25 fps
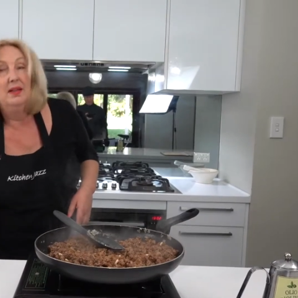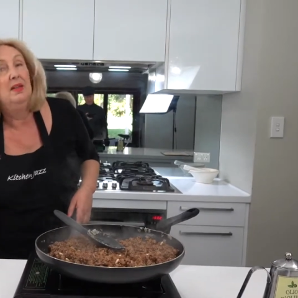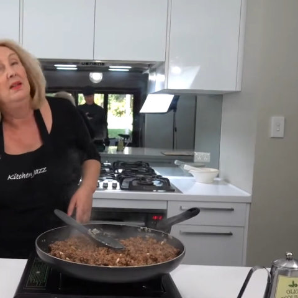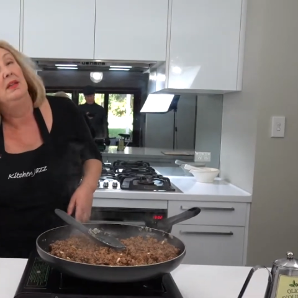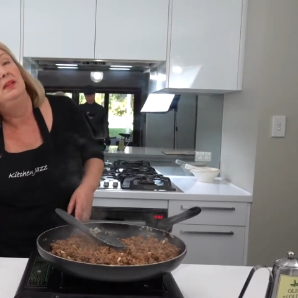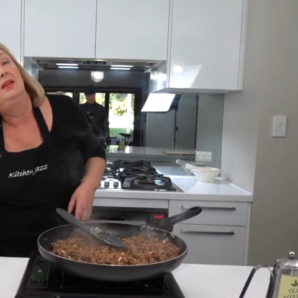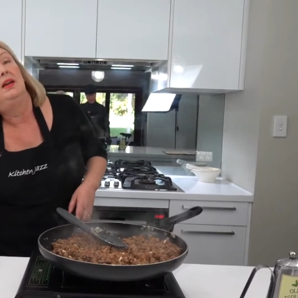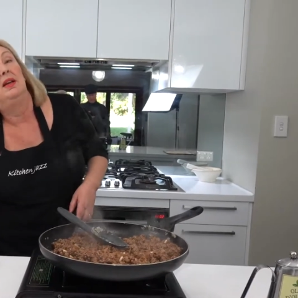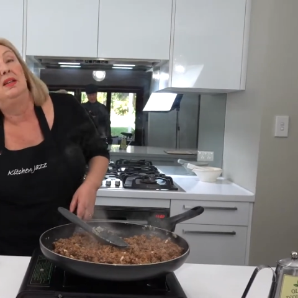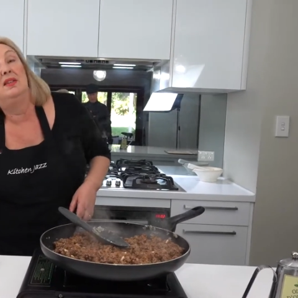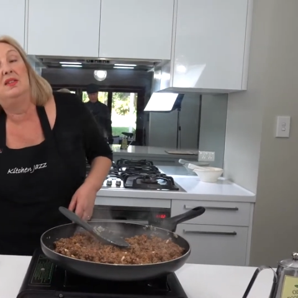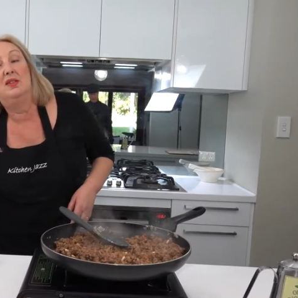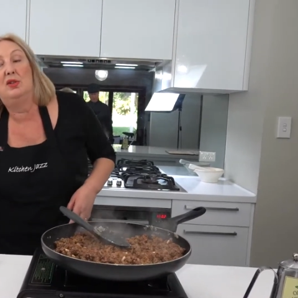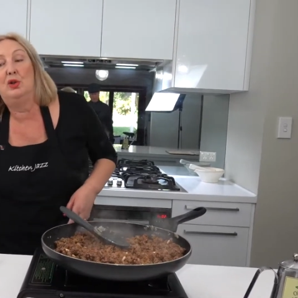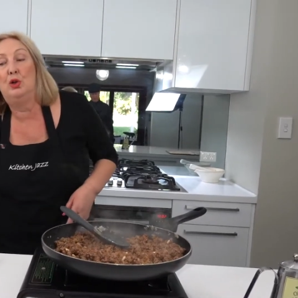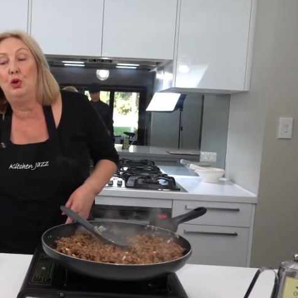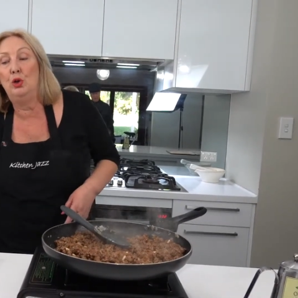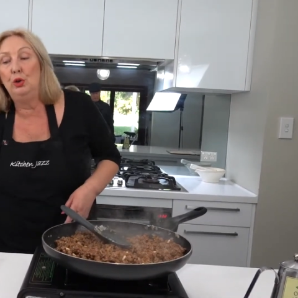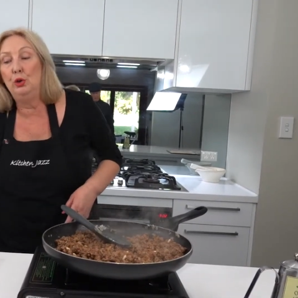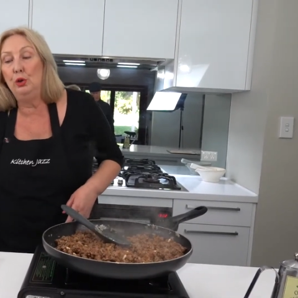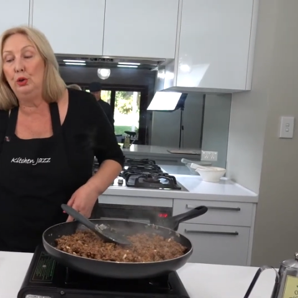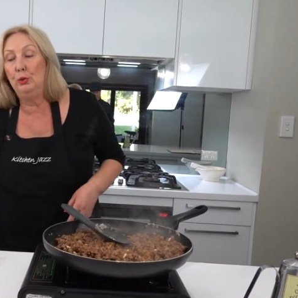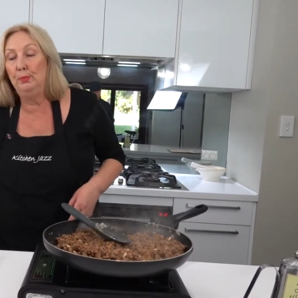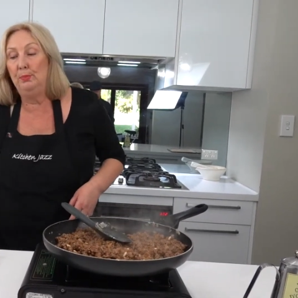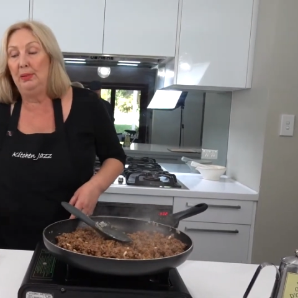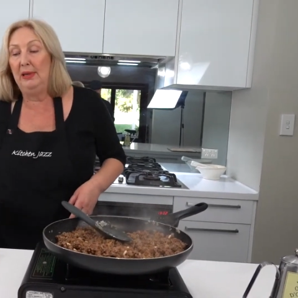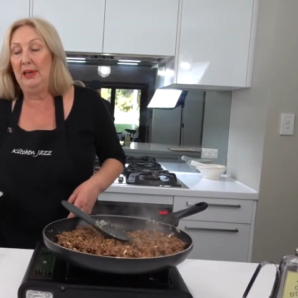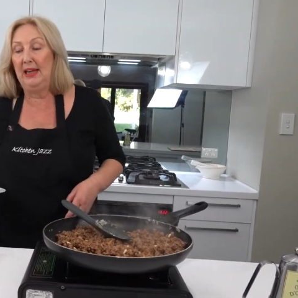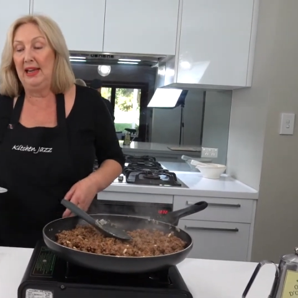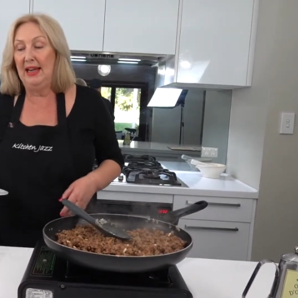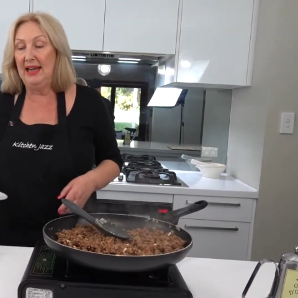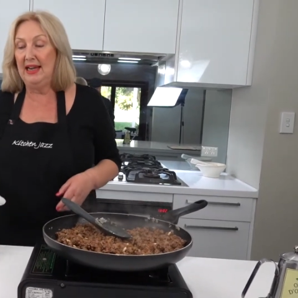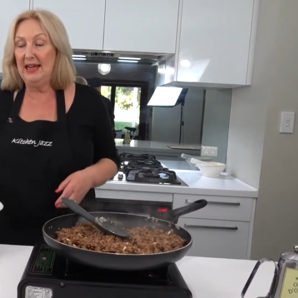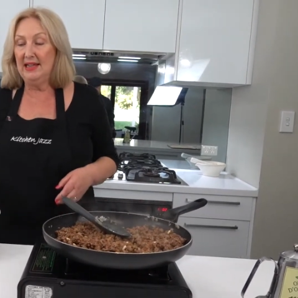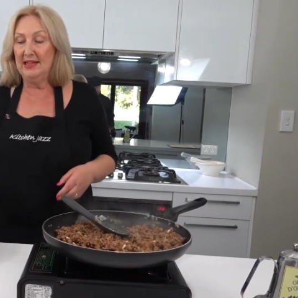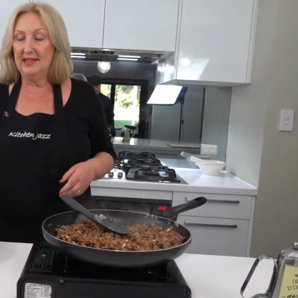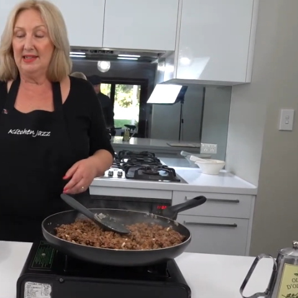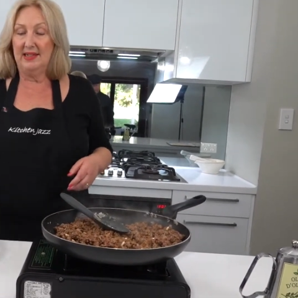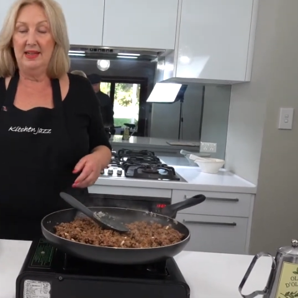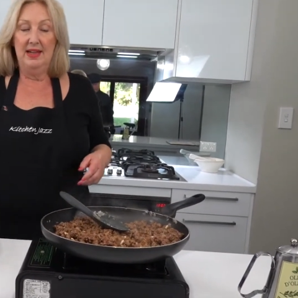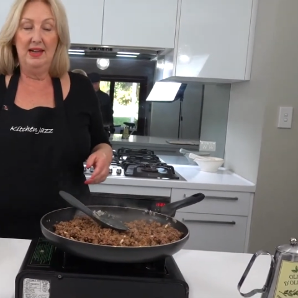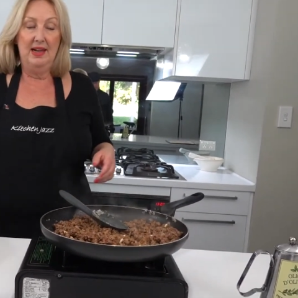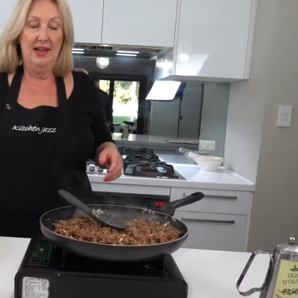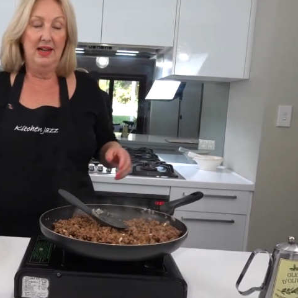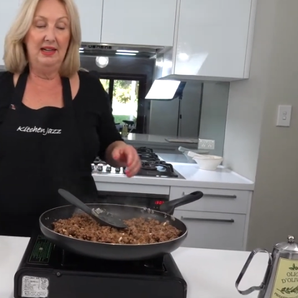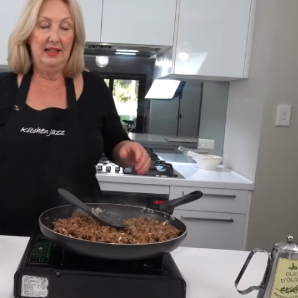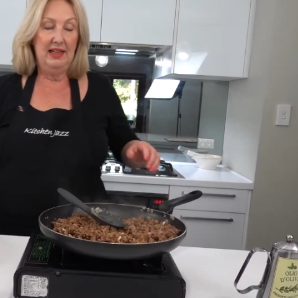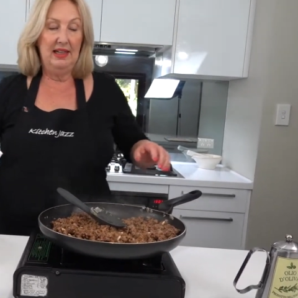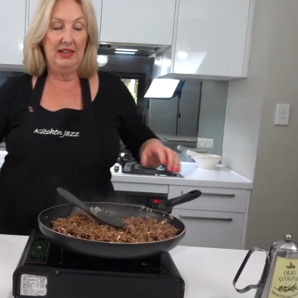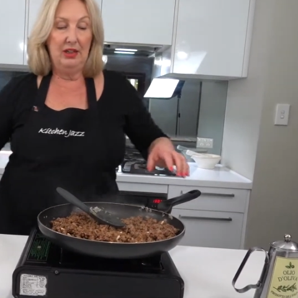a cool plate,
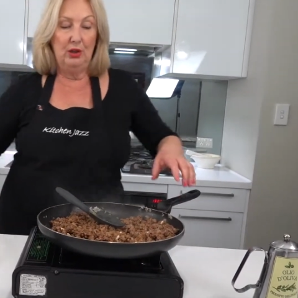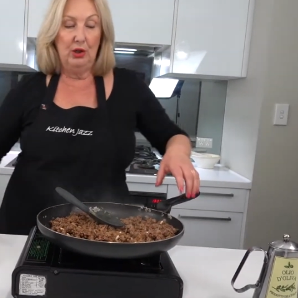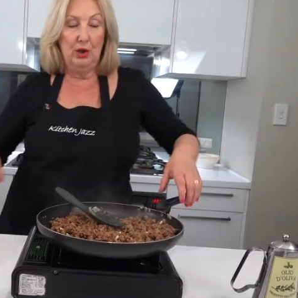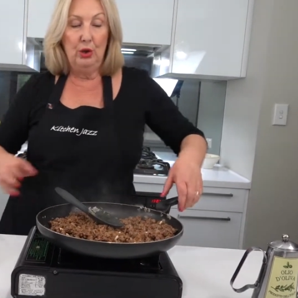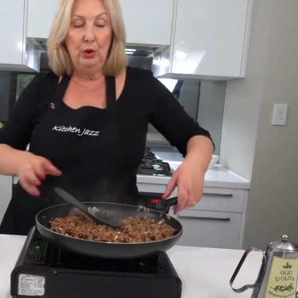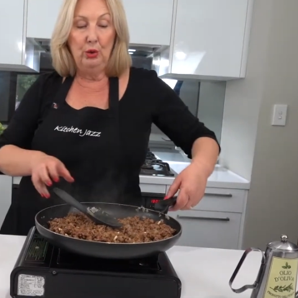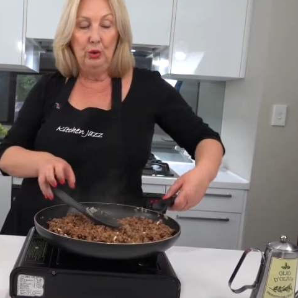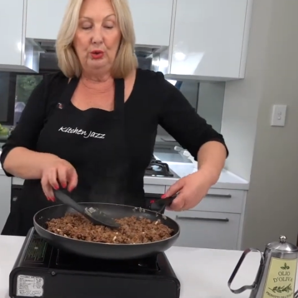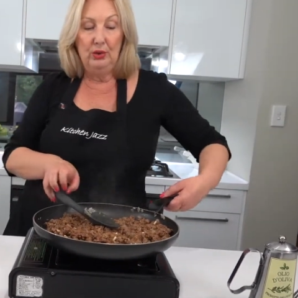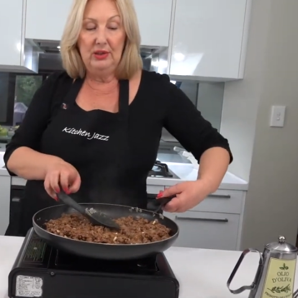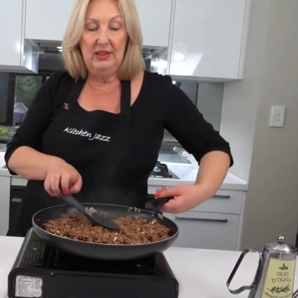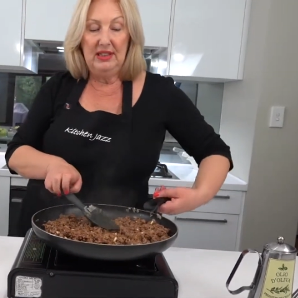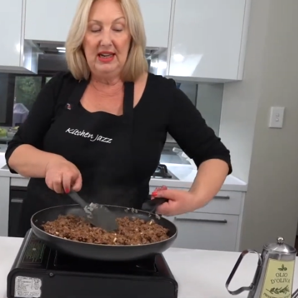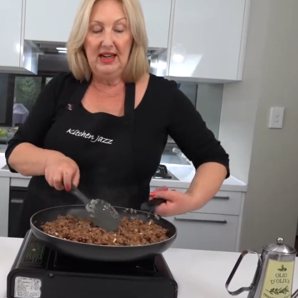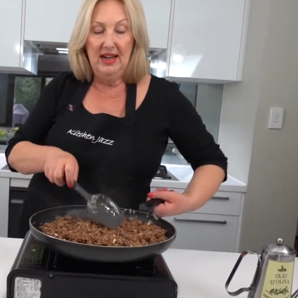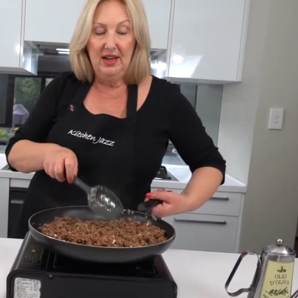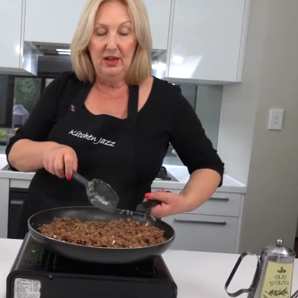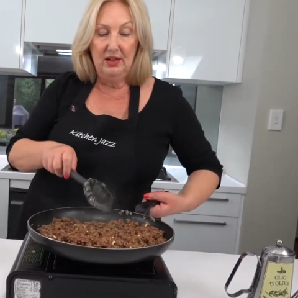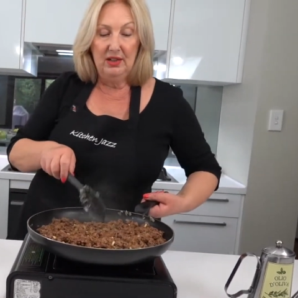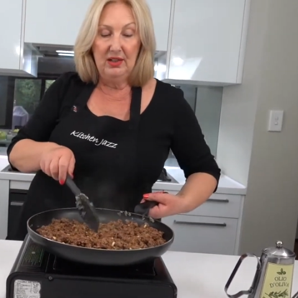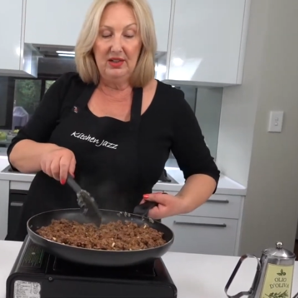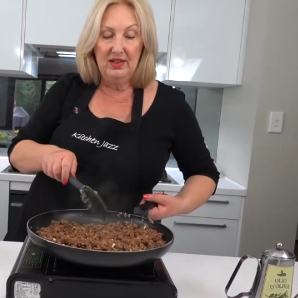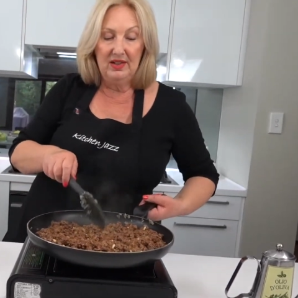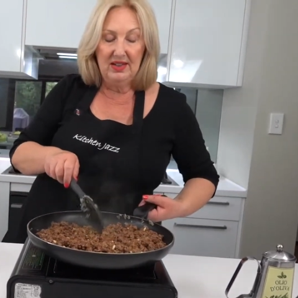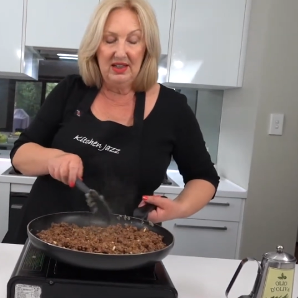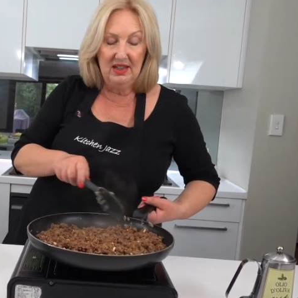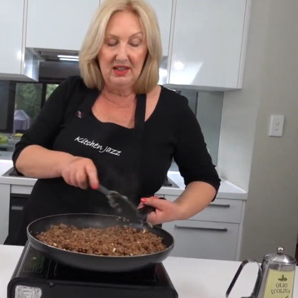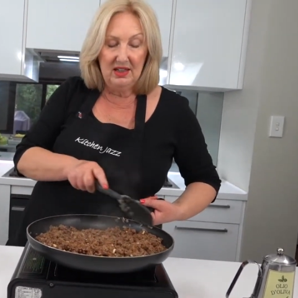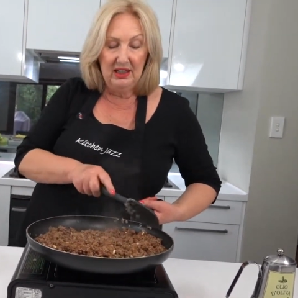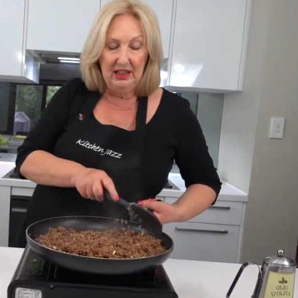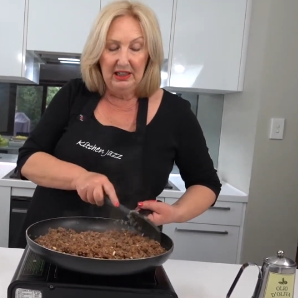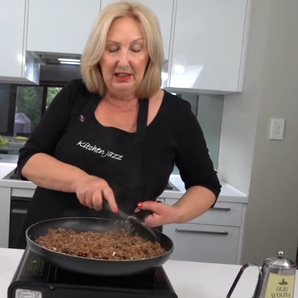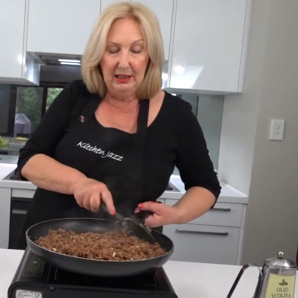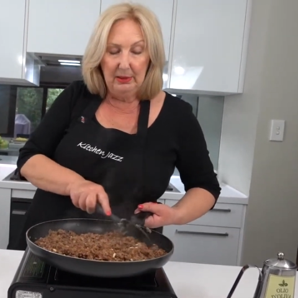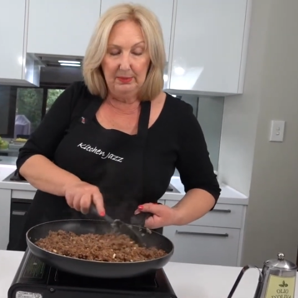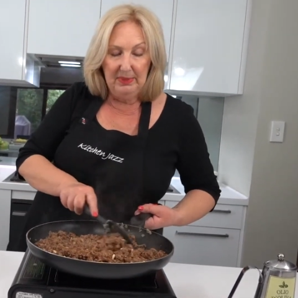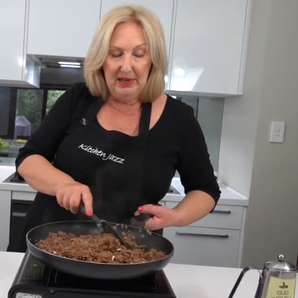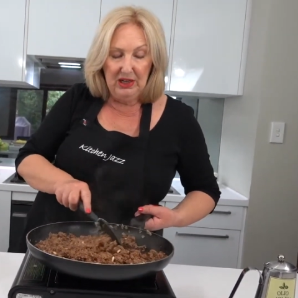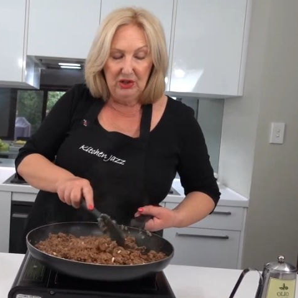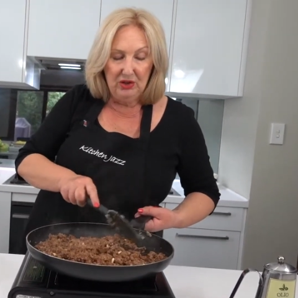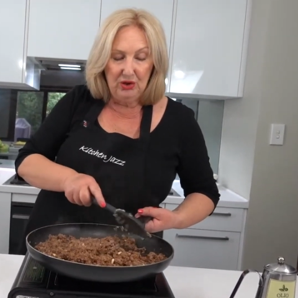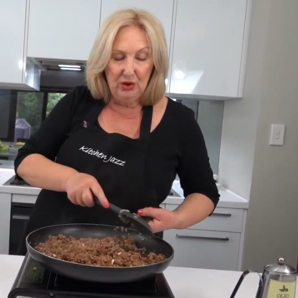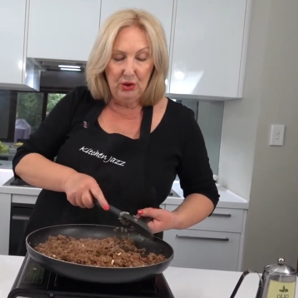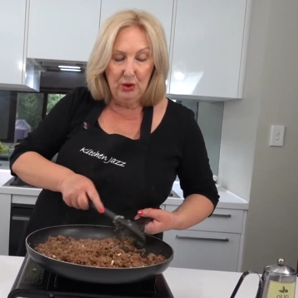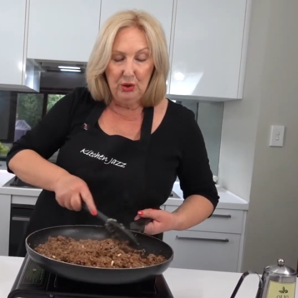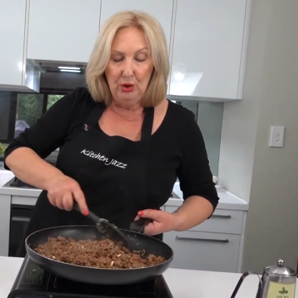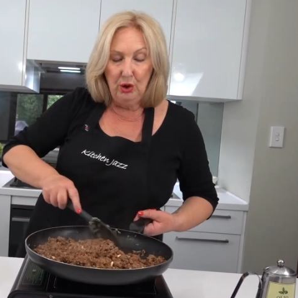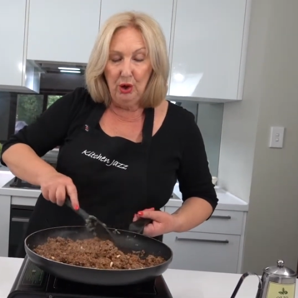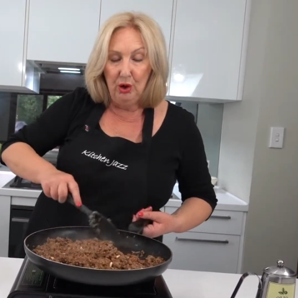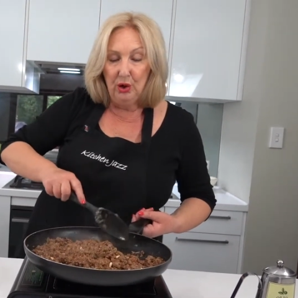let it cool down because it's a little bit
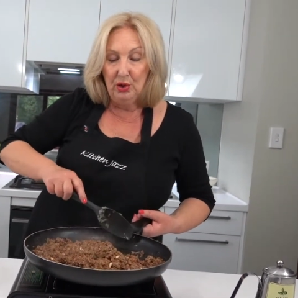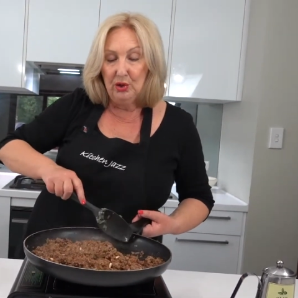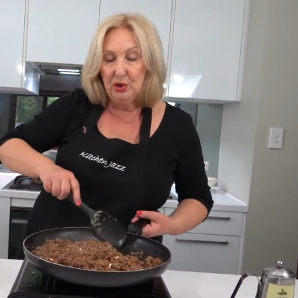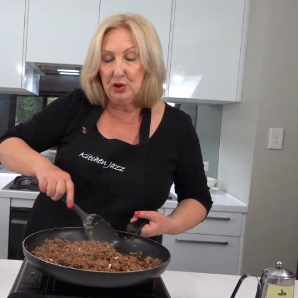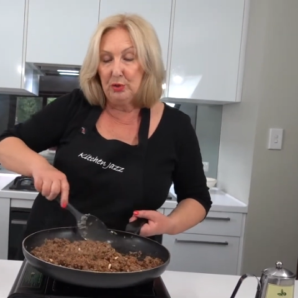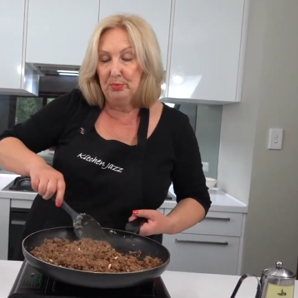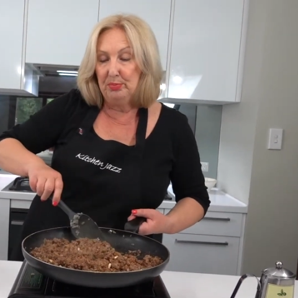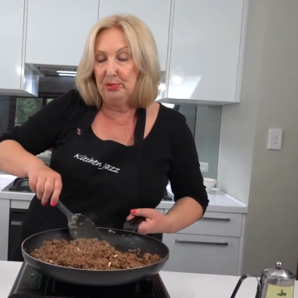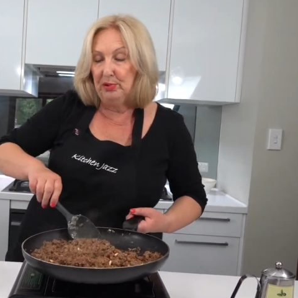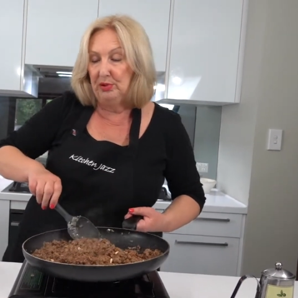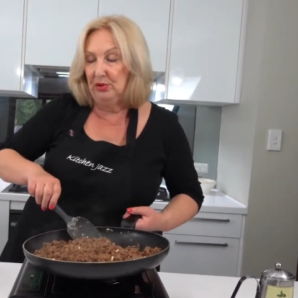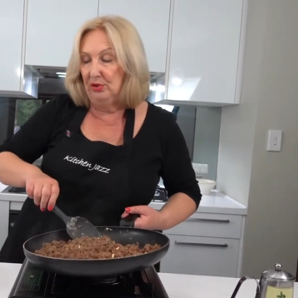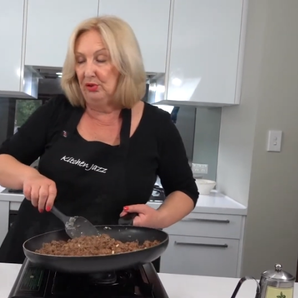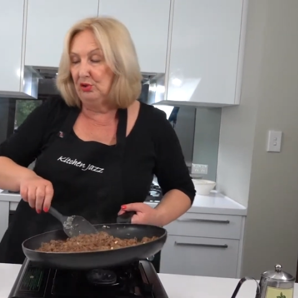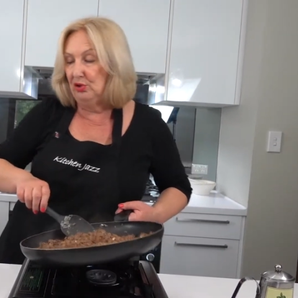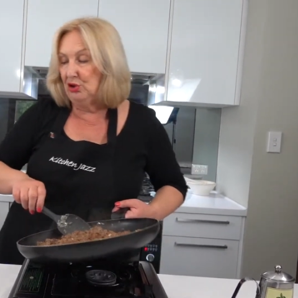too hot to put on